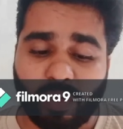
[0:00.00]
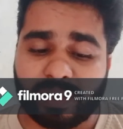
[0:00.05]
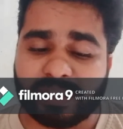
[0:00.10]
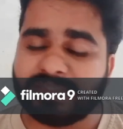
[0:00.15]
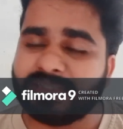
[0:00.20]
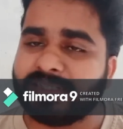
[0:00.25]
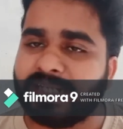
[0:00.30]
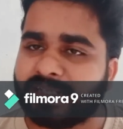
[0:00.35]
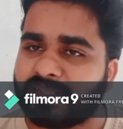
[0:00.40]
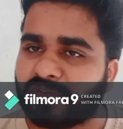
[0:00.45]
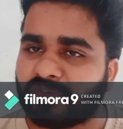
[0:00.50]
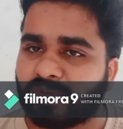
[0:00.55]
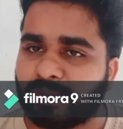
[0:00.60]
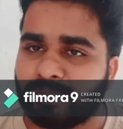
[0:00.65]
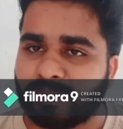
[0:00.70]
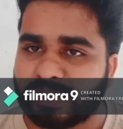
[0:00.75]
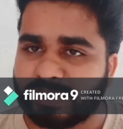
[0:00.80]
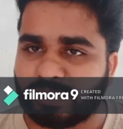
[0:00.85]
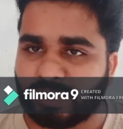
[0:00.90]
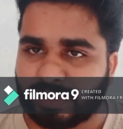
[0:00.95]
originated
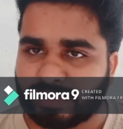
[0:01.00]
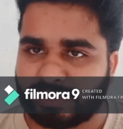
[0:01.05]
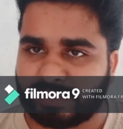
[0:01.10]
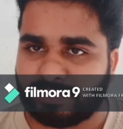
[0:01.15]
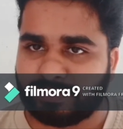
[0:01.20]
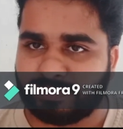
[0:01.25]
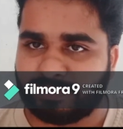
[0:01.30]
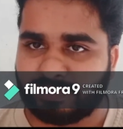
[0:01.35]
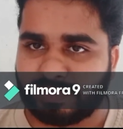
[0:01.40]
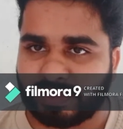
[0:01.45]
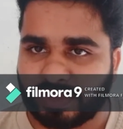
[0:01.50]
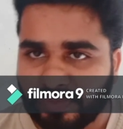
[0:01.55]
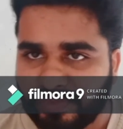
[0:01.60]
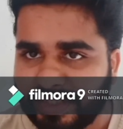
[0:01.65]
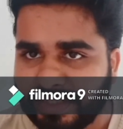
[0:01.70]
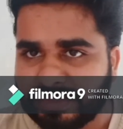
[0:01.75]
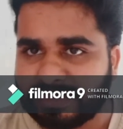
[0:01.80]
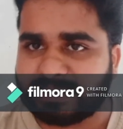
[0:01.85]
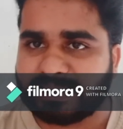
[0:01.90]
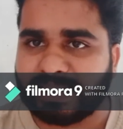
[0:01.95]
from rituals. So
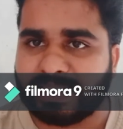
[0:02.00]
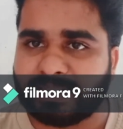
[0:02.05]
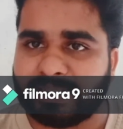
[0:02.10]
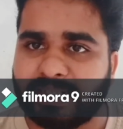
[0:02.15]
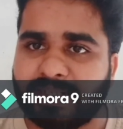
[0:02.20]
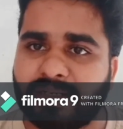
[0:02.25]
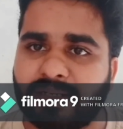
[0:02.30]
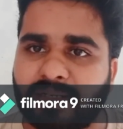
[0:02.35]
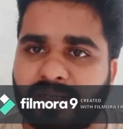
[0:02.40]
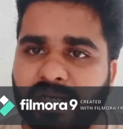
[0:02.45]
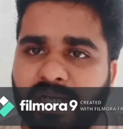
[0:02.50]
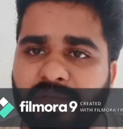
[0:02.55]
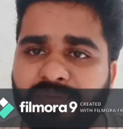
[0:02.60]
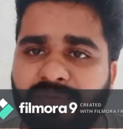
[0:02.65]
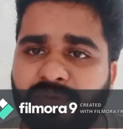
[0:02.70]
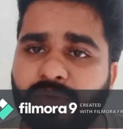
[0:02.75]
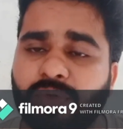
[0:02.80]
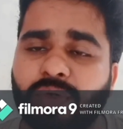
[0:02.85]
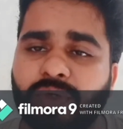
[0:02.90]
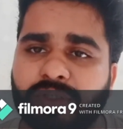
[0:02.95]
we say that
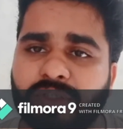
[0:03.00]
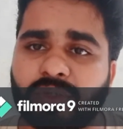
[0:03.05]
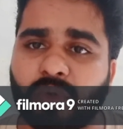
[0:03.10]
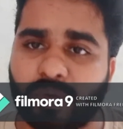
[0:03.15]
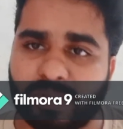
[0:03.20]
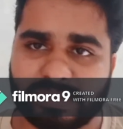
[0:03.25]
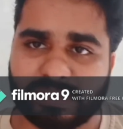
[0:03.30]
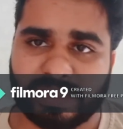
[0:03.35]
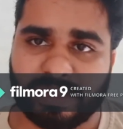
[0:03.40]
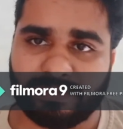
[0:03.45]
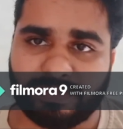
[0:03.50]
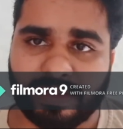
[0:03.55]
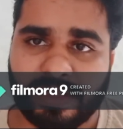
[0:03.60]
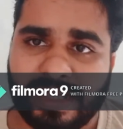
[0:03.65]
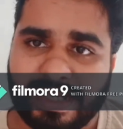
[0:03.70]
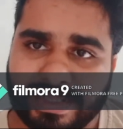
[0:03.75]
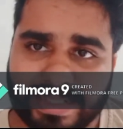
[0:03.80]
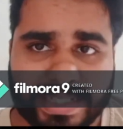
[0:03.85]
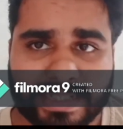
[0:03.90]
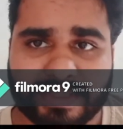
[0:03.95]
if you go to the origin of
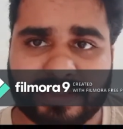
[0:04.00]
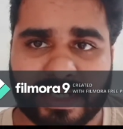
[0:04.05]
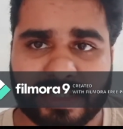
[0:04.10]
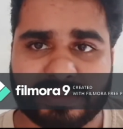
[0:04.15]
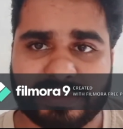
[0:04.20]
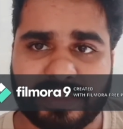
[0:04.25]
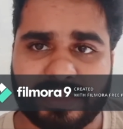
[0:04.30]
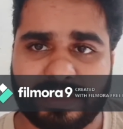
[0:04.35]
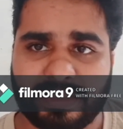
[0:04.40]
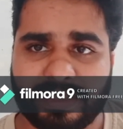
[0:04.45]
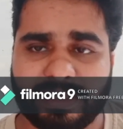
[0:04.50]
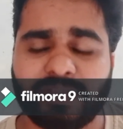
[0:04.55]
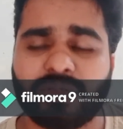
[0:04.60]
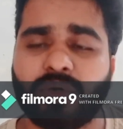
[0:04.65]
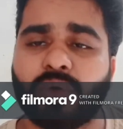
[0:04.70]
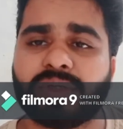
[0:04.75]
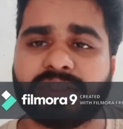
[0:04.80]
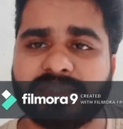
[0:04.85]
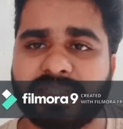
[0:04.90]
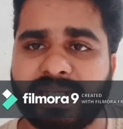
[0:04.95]
Greek tragedy, it
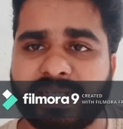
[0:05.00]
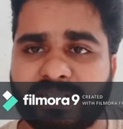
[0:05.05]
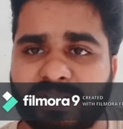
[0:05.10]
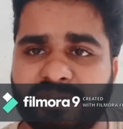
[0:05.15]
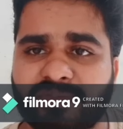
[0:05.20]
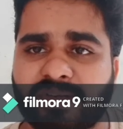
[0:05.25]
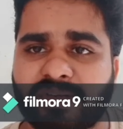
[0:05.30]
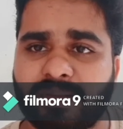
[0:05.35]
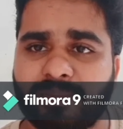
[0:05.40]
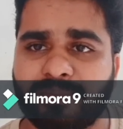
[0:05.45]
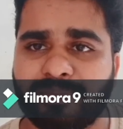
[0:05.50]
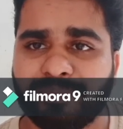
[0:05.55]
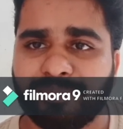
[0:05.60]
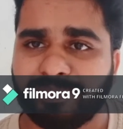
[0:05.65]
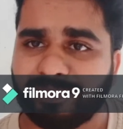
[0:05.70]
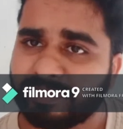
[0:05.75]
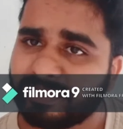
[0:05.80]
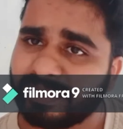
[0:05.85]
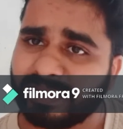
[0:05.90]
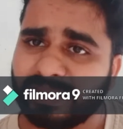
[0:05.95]
originated from
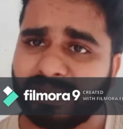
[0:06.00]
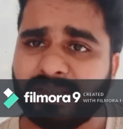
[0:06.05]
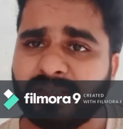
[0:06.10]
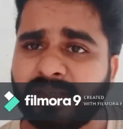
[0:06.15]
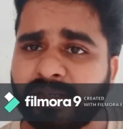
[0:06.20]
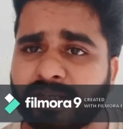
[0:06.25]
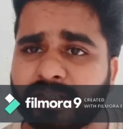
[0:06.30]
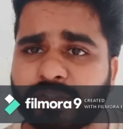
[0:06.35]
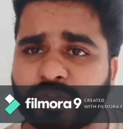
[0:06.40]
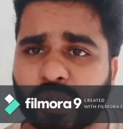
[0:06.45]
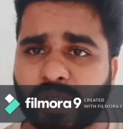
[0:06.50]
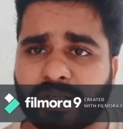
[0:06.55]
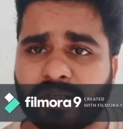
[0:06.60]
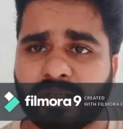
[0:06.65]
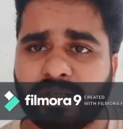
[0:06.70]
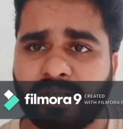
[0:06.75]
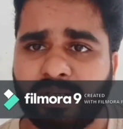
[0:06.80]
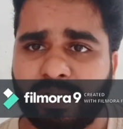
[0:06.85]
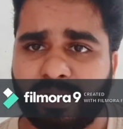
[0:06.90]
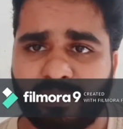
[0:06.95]
ritual,
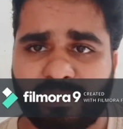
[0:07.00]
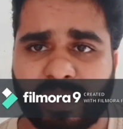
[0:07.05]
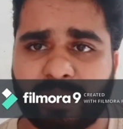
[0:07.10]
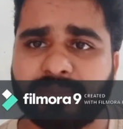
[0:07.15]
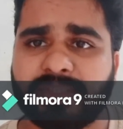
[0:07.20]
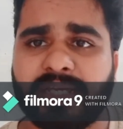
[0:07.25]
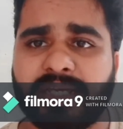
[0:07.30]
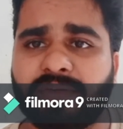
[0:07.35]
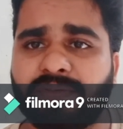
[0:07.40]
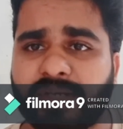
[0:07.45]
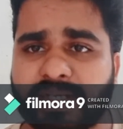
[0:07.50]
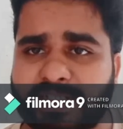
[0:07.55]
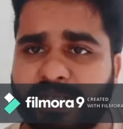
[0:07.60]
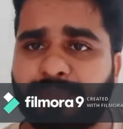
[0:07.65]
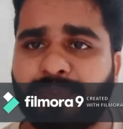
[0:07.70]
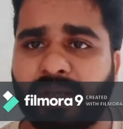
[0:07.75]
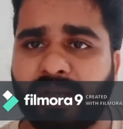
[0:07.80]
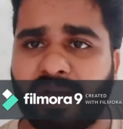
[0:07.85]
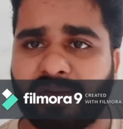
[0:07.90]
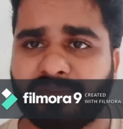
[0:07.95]
from their
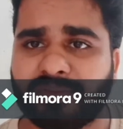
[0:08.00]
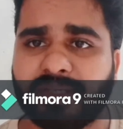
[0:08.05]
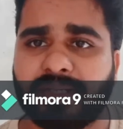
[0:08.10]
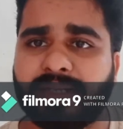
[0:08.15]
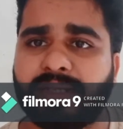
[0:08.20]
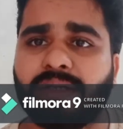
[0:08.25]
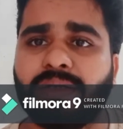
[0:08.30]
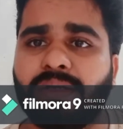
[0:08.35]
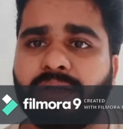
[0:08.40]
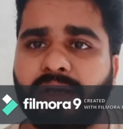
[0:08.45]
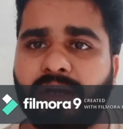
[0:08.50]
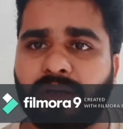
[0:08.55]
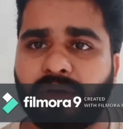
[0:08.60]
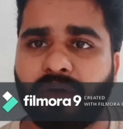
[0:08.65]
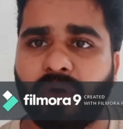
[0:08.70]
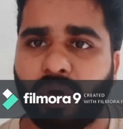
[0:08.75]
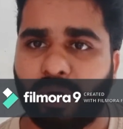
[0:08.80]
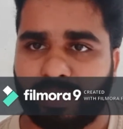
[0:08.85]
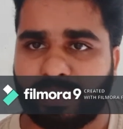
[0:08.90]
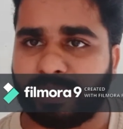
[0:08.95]
worshipping of the Greek
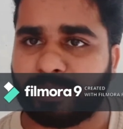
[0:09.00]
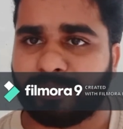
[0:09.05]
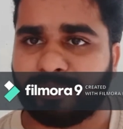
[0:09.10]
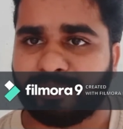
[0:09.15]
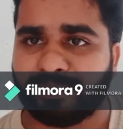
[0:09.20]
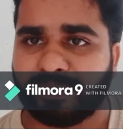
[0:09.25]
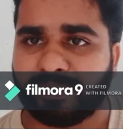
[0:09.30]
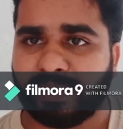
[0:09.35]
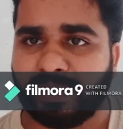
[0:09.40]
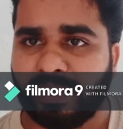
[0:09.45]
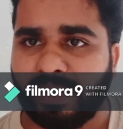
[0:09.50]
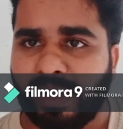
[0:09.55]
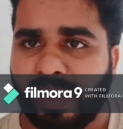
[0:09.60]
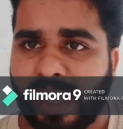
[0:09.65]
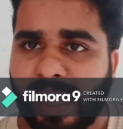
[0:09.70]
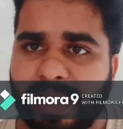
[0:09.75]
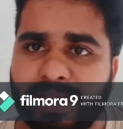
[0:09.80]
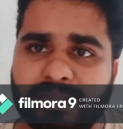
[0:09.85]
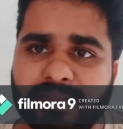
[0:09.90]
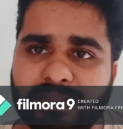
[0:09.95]
god.
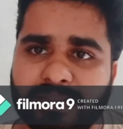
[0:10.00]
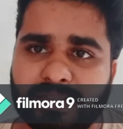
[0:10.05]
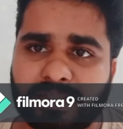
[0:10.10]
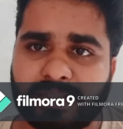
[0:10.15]
And